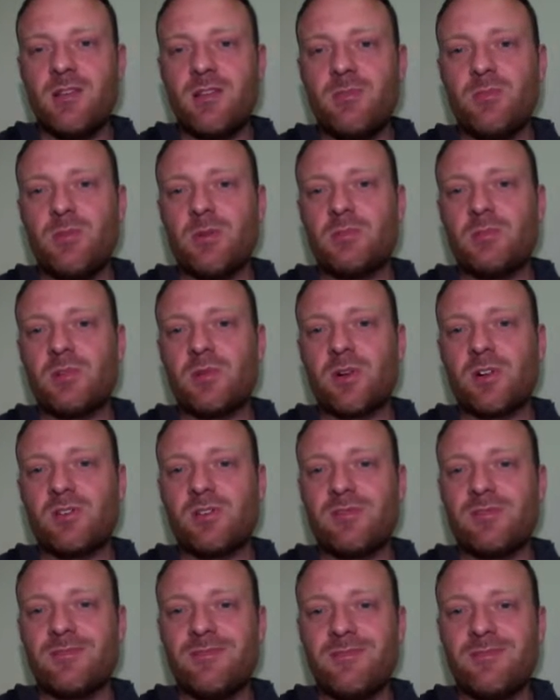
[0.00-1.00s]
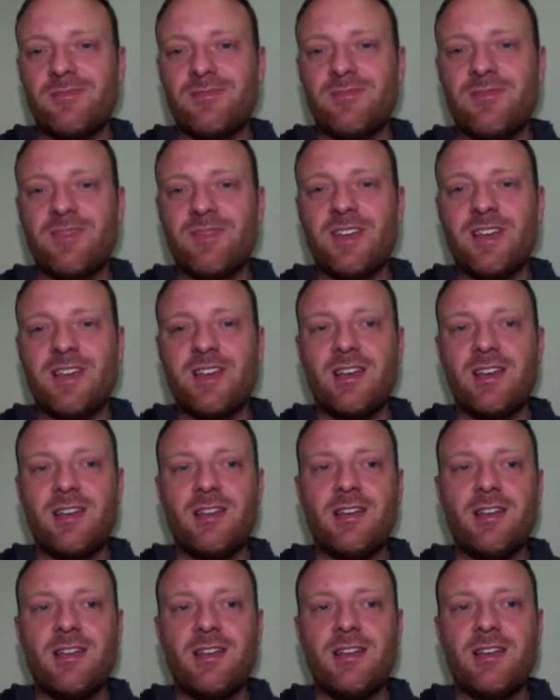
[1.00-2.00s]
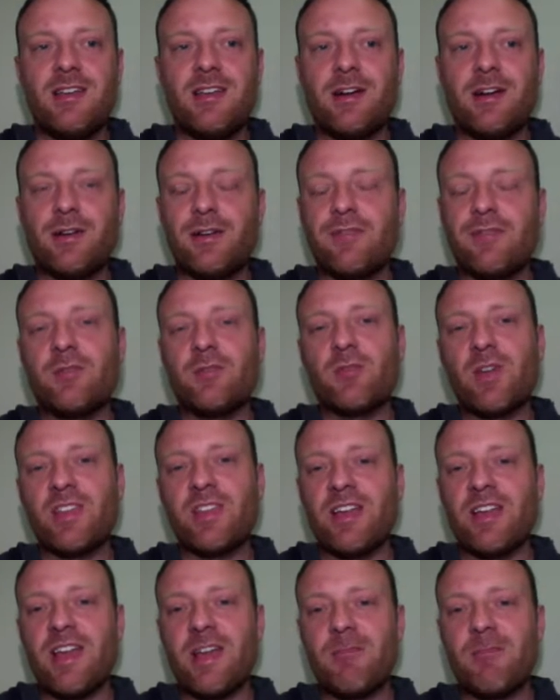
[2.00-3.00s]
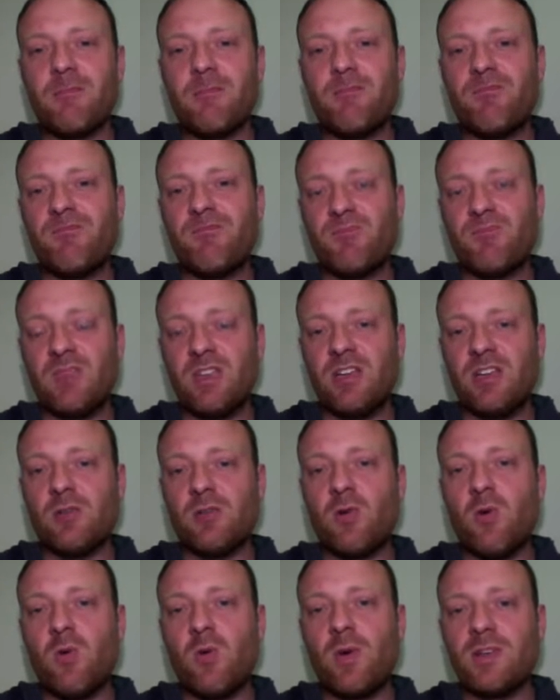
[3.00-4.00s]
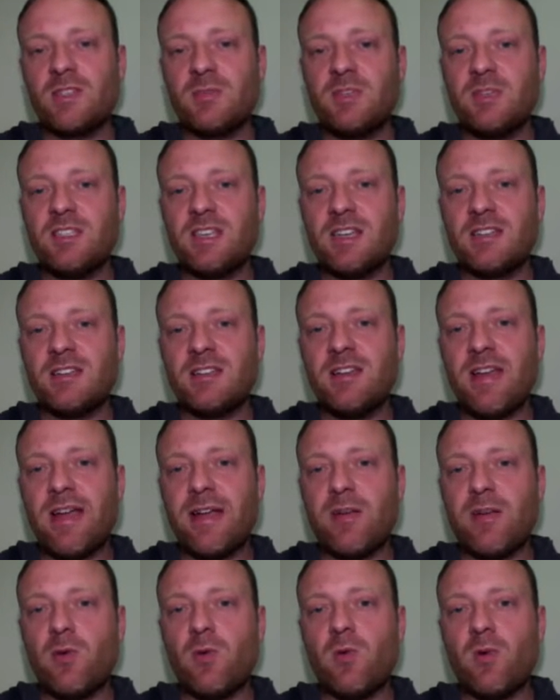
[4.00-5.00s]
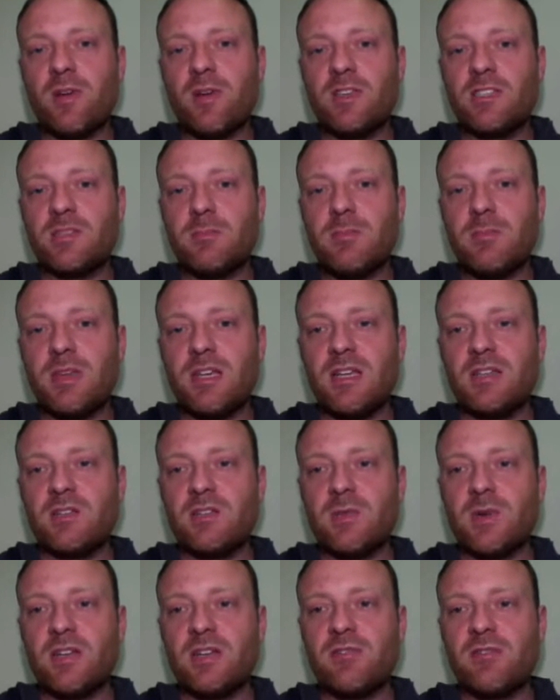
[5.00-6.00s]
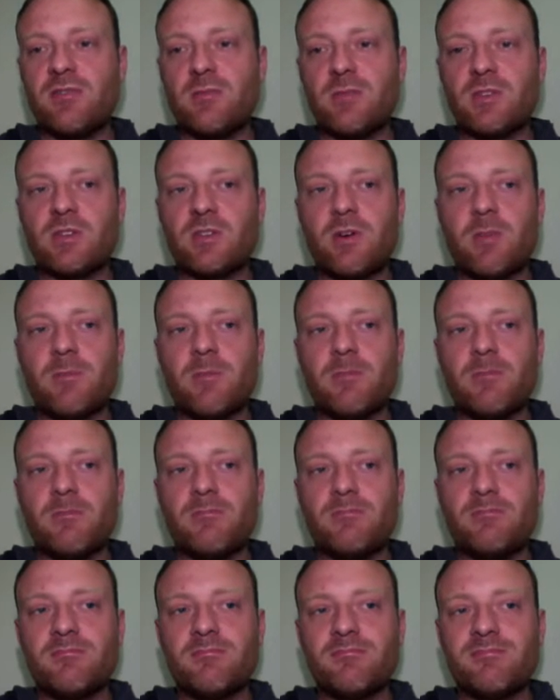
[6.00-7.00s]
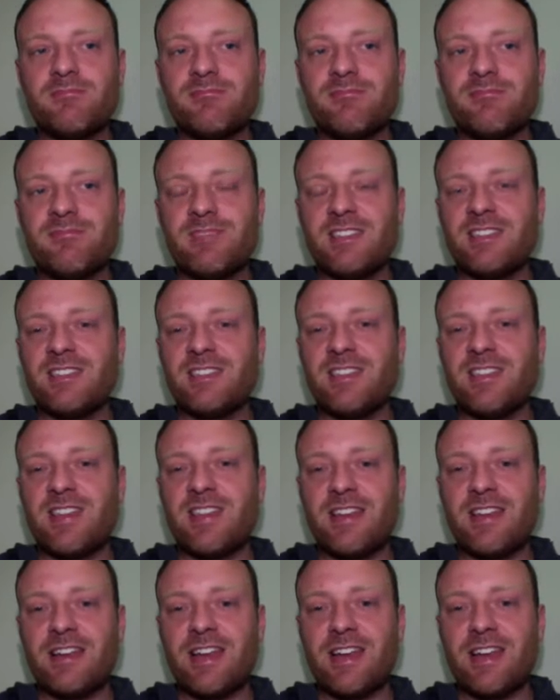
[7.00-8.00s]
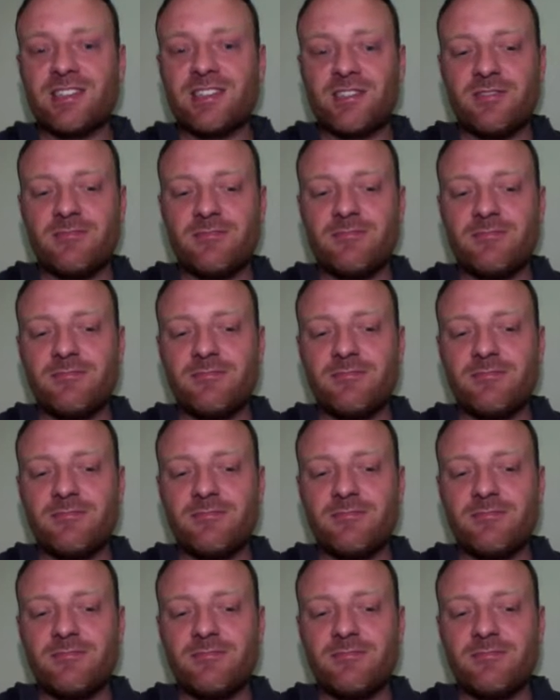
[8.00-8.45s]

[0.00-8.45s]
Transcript: Bob's your uncle. Now, if you run the app, it'll always be centered and always be 20 from the top. Let's see that in action.